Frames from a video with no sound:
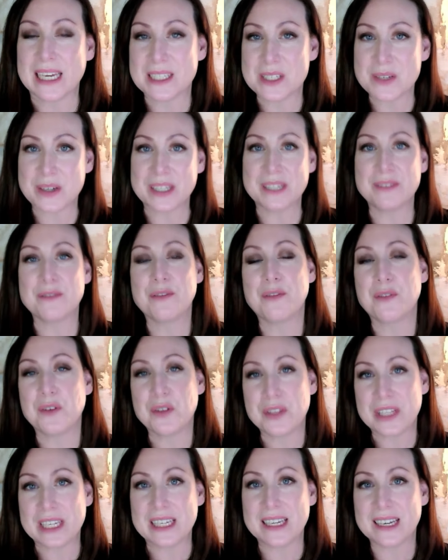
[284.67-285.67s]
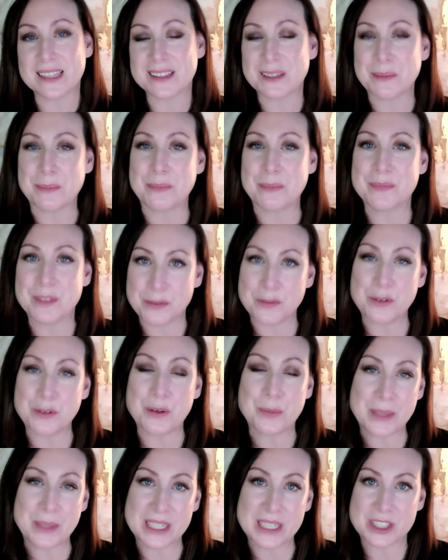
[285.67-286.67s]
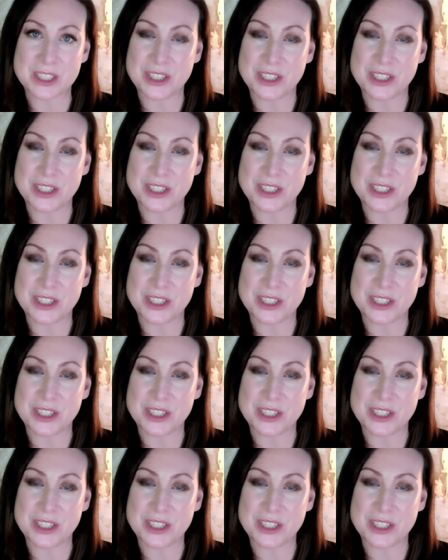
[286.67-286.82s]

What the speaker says: so I didn't fully get the full picture.